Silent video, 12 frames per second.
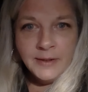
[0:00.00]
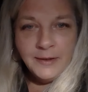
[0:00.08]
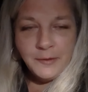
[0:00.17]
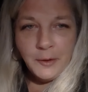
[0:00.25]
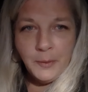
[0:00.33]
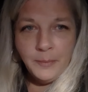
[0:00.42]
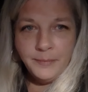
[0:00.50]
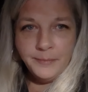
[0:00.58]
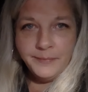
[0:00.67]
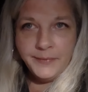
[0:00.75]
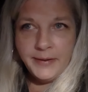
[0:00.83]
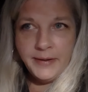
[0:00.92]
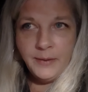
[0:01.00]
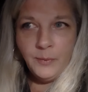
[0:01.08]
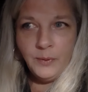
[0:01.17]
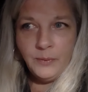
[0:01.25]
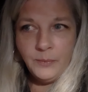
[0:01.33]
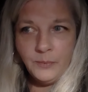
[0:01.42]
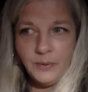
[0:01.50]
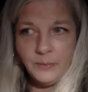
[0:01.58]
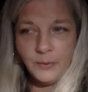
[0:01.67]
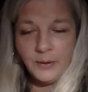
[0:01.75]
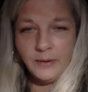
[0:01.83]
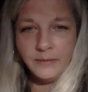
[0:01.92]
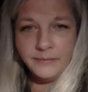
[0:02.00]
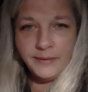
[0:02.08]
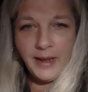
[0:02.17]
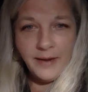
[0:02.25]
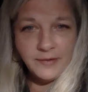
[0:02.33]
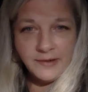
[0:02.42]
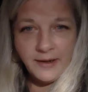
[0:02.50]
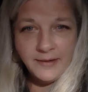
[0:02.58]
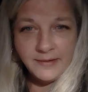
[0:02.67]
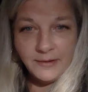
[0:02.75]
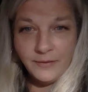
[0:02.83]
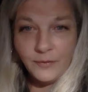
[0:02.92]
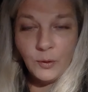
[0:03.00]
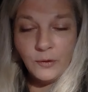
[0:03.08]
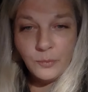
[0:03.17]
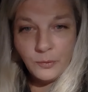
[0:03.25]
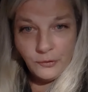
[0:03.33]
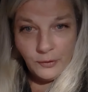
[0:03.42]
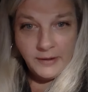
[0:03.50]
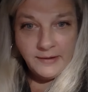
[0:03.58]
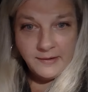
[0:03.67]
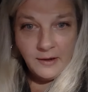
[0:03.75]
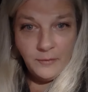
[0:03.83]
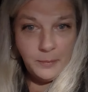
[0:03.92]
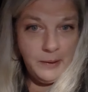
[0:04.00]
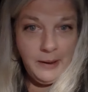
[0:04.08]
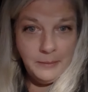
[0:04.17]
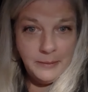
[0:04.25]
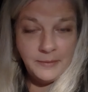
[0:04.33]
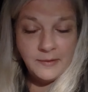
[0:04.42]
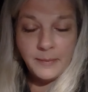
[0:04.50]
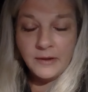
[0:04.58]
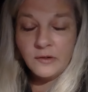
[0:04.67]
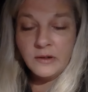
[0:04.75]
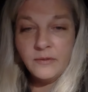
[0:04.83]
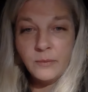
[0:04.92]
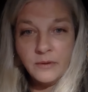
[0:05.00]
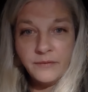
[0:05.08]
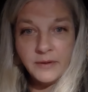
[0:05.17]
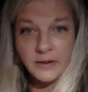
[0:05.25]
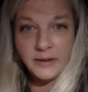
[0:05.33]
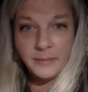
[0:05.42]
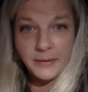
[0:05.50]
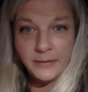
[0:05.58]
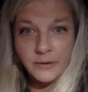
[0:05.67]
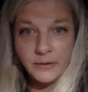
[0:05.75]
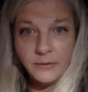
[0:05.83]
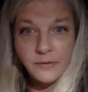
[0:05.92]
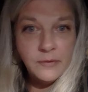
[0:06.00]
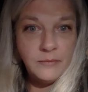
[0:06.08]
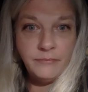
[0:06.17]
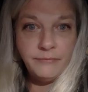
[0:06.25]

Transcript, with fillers: So when we're advertising, of course, we're trying to solve a problem, especially if we're affiliate marketers.